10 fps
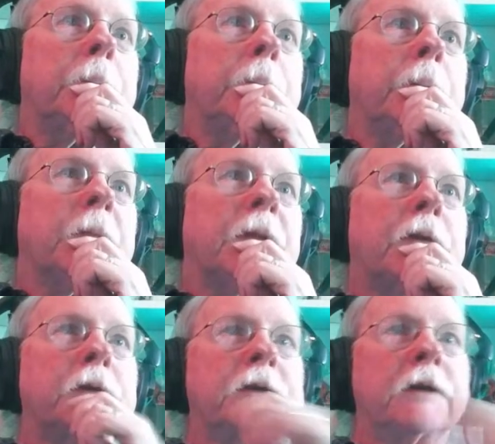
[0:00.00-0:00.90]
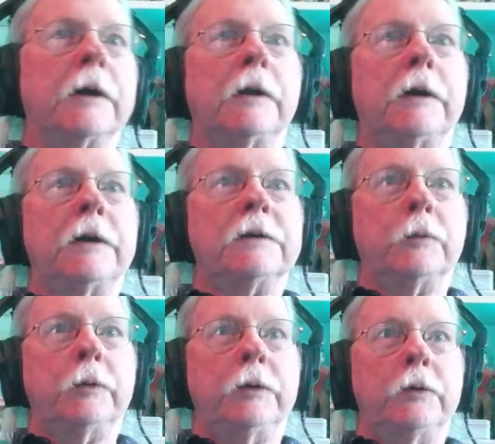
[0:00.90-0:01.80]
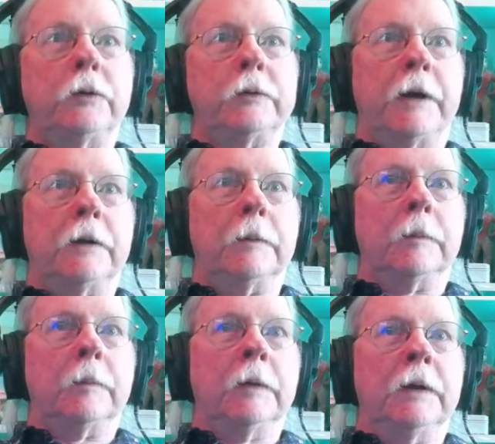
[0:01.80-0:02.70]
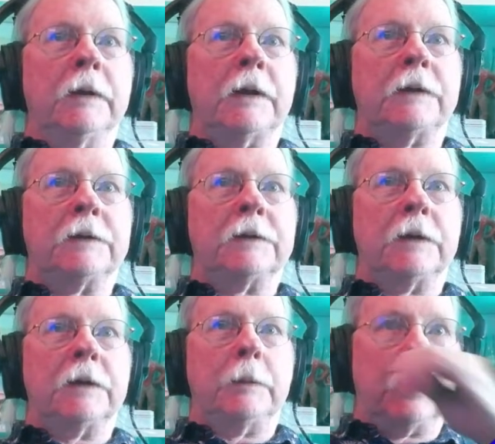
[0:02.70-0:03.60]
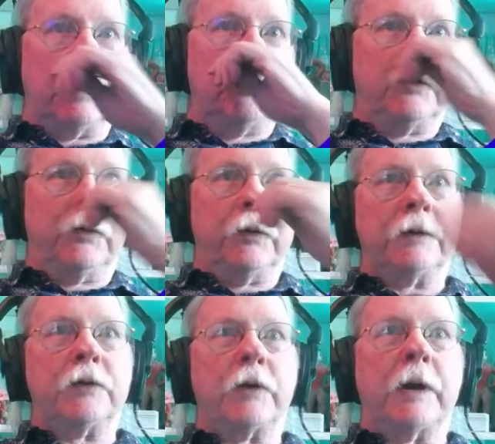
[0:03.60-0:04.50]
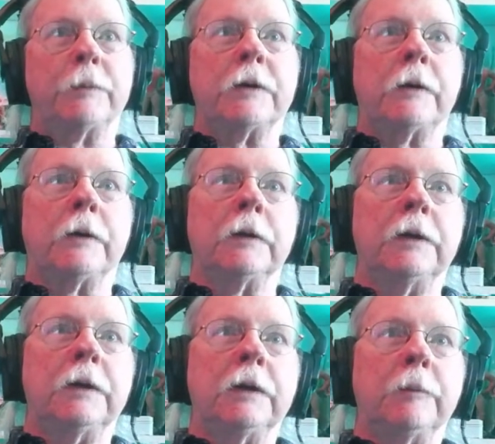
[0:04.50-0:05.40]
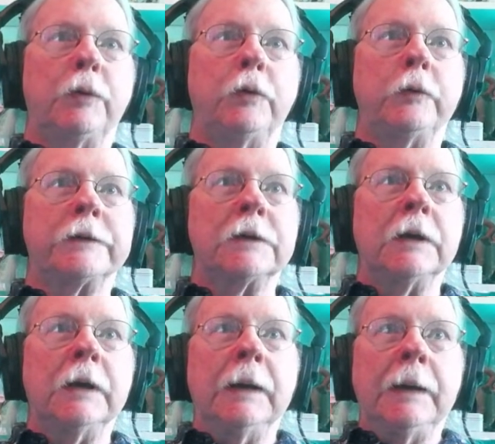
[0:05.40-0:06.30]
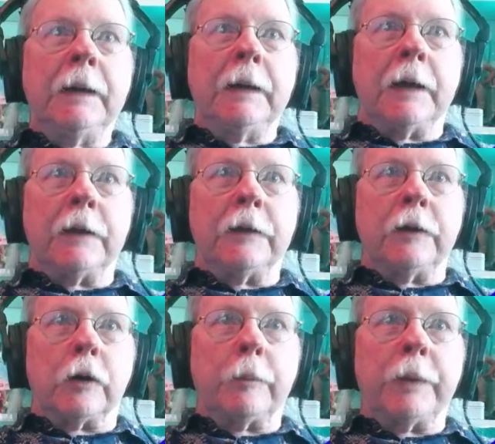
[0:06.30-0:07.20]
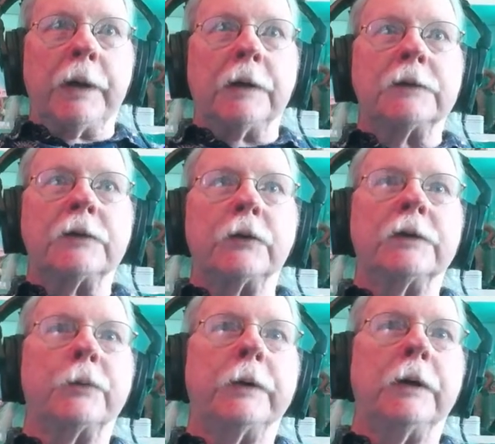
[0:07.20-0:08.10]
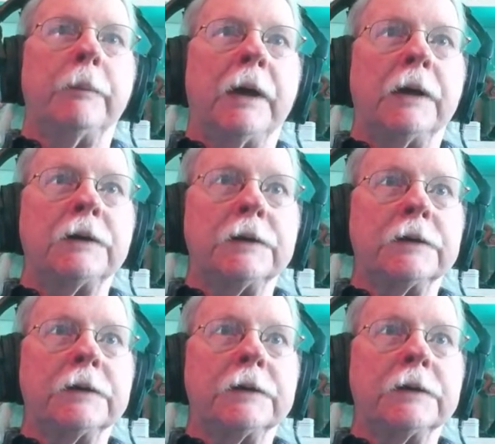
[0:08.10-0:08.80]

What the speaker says: Leather stylized, we use that. That's the same thing I used for the straps on the boots and the armbands, so this way it matches.